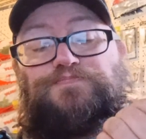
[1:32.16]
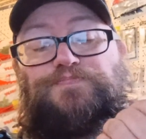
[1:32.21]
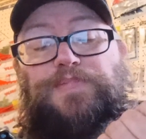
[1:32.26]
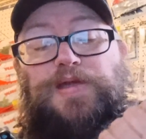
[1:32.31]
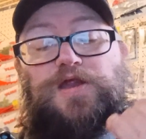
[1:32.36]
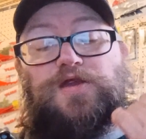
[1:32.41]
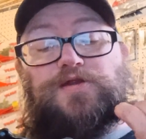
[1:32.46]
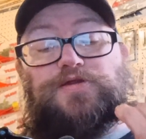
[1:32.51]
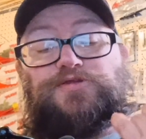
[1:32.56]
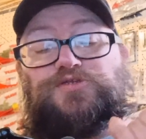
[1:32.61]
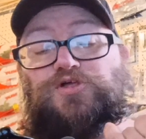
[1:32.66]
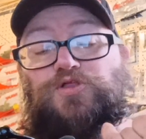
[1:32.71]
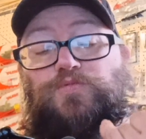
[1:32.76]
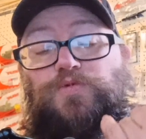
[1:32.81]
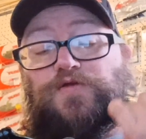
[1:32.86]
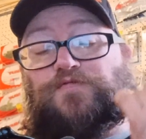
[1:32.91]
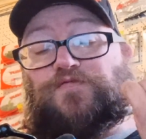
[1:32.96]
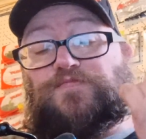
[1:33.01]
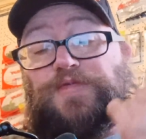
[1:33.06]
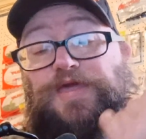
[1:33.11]
bearings all the
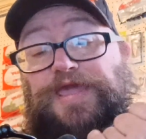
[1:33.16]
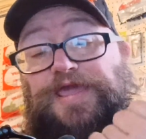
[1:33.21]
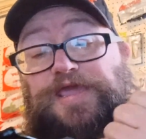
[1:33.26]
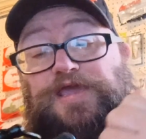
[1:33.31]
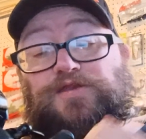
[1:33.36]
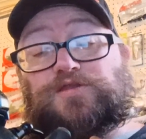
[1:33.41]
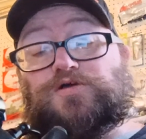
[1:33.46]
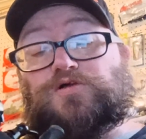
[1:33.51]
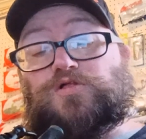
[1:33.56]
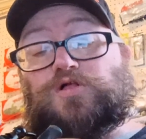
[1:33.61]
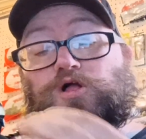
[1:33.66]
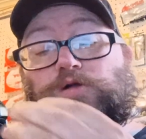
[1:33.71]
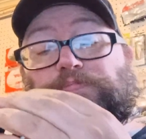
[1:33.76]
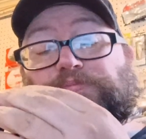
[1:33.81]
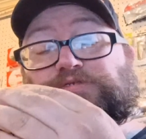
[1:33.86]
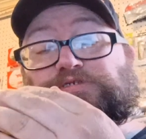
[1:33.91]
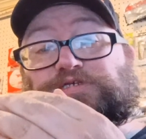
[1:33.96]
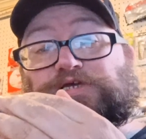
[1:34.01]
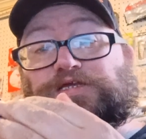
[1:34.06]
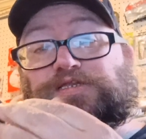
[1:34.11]
way from the handle up
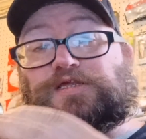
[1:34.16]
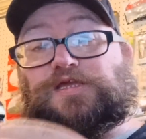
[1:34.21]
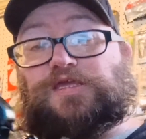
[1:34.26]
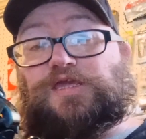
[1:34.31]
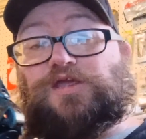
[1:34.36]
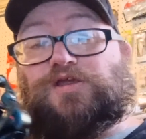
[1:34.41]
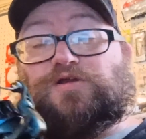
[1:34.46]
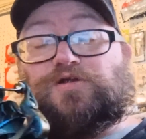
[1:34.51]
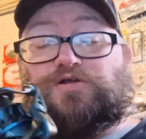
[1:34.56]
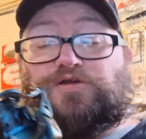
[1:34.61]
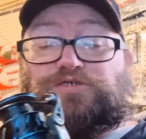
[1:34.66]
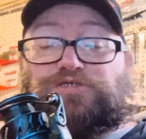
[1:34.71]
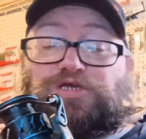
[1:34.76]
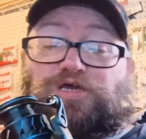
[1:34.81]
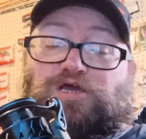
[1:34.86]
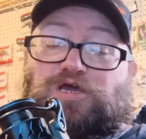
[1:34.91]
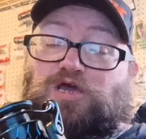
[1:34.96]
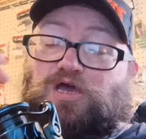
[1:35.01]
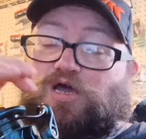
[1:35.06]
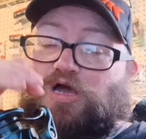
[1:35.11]
inside the gears,
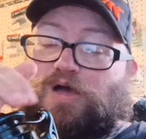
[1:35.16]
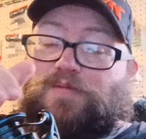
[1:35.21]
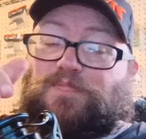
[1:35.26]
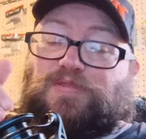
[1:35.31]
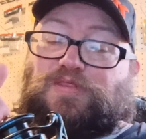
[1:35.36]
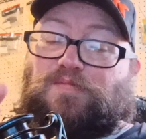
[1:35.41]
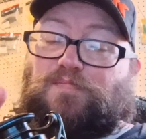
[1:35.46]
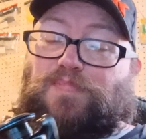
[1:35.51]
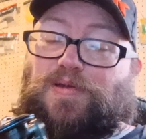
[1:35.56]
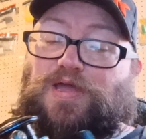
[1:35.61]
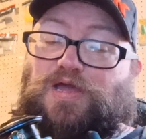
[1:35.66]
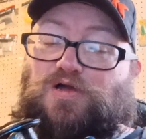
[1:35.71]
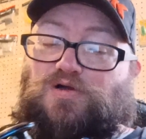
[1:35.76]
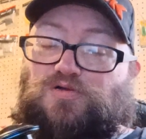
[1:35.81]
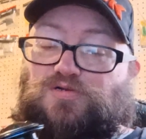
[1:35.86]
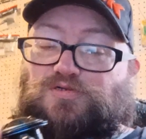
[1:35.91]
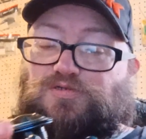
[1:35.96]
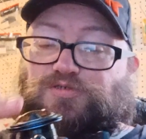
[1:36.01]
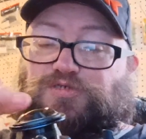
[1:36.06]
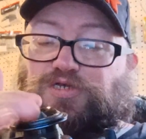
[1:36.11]
up in the
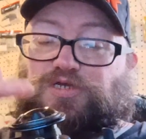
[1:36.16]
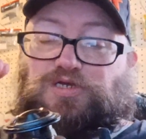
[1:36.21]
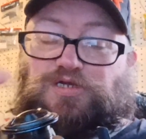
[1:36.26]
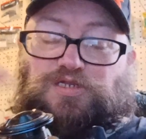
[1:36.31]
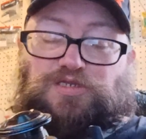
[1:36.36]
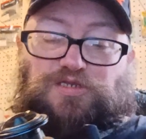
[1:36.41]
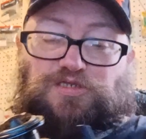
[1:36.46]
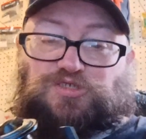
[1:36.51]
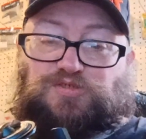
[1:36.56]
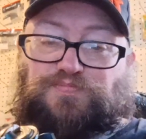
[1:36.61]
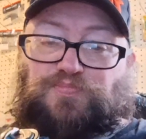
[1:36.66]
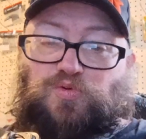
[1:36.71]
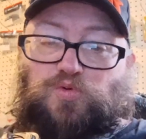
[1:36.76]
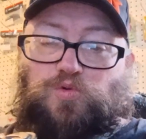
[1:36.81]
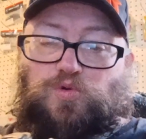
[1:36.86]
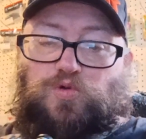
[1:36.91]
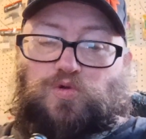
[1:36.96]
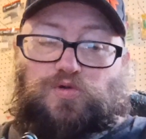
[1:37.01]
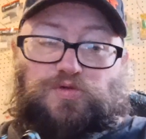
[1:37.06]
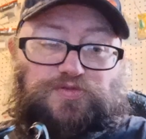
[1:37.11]
bails, in the
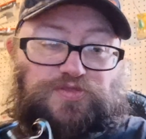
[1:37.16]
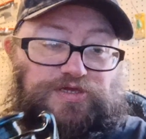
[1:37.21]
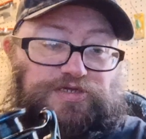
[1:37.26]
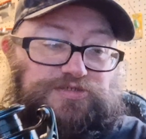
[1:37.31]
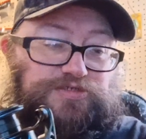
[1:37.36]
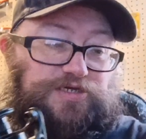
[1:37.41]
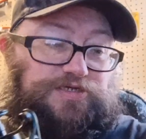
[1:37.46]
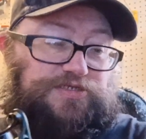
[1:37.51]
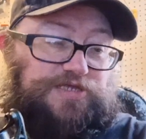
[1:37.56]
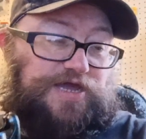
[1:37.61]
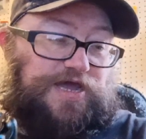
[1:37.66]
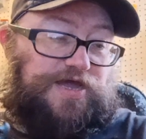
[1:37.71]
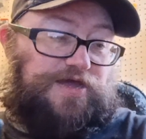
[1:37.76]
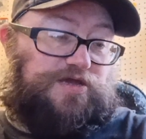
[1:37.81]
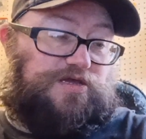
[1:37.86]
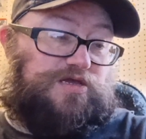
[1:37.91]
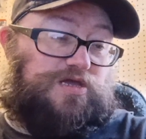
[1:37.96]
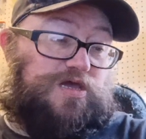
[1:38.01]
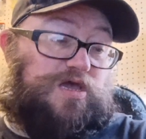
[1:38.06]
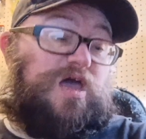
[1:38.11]
spool, things like that.